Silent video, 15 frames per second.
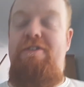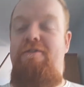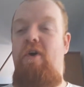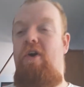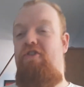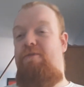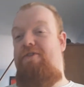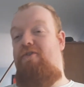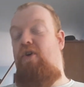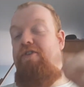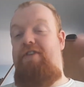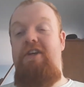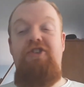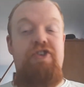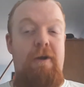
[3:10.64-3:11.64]
of course
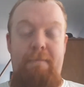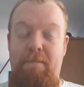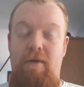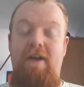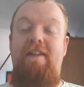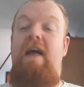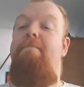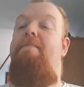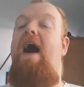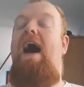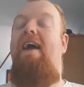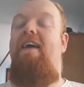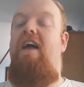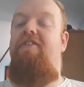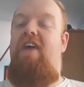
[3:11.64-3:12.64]
they should bring that
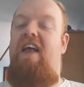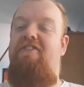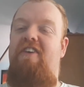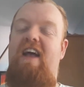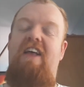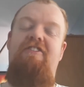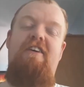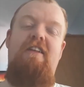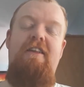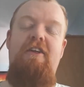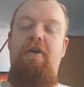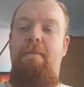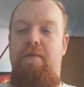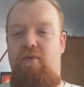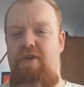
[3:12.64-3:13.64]
back as like a
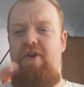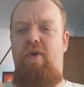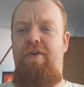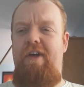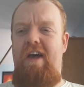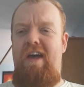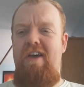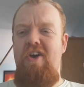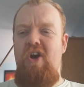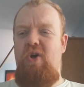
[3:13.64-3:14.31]
little pre-order